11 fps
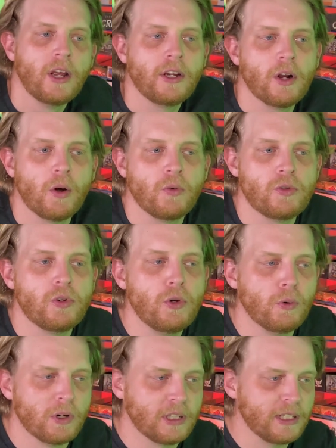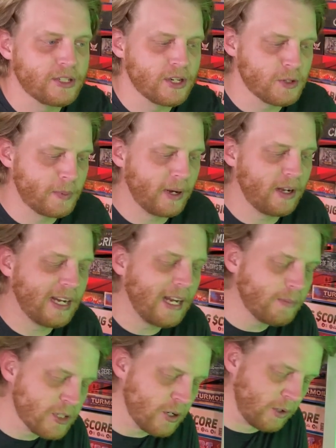new releases, but
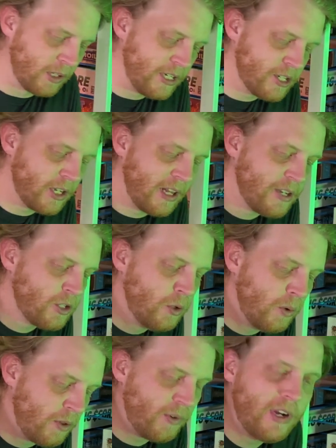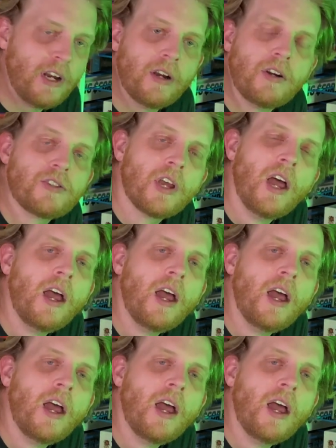games that were released in the last 2 or 3 years.